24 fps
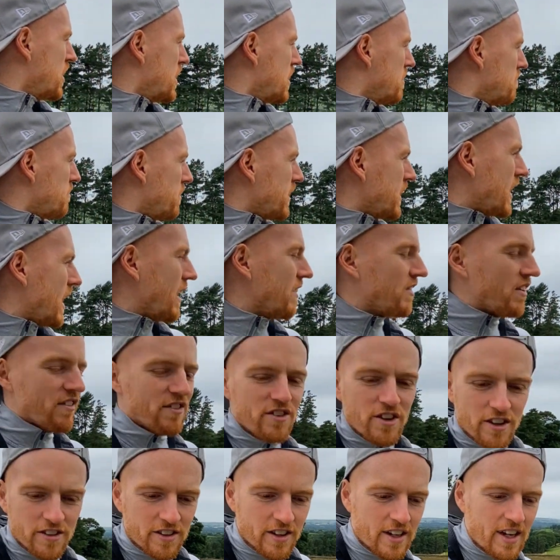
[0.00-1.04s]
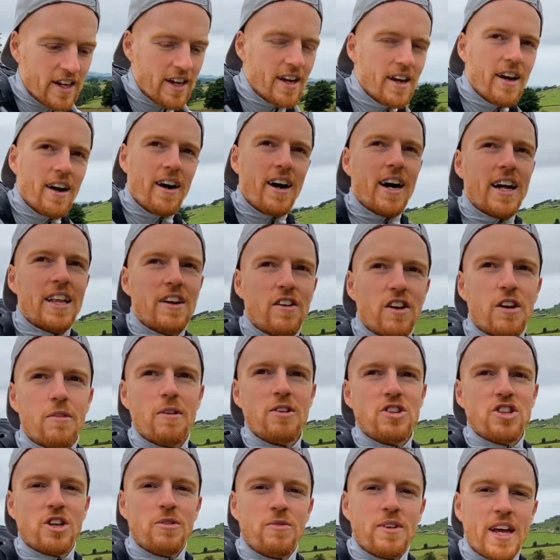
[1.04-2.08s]
But yeah, if you've not done it, I highly
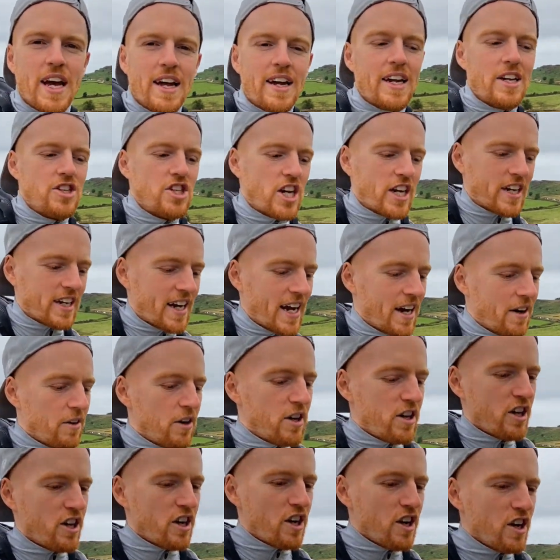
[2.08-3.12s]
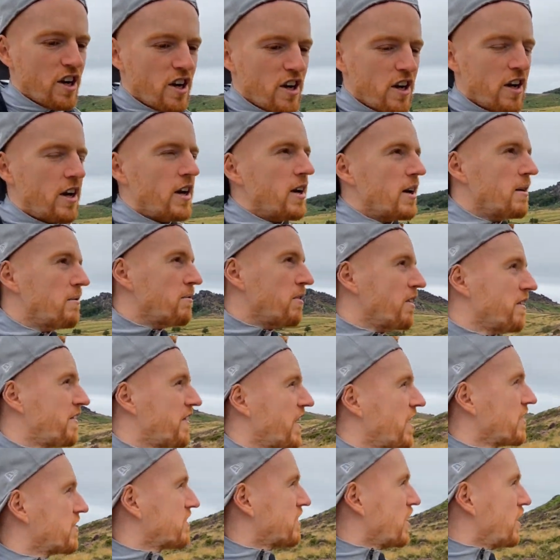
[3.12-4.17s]
recommend you come down here, check it out. But
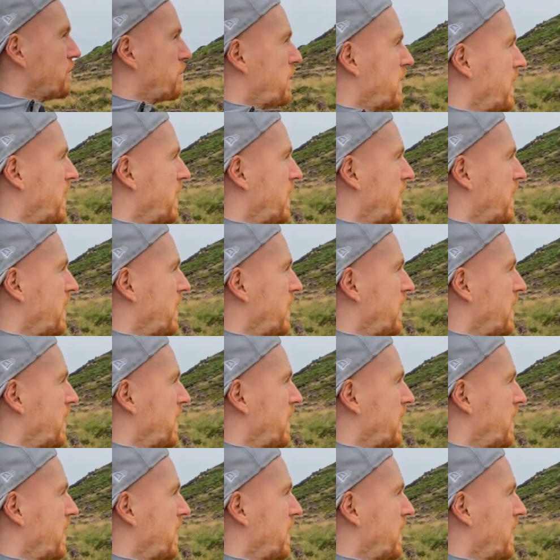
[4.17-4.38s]
first up,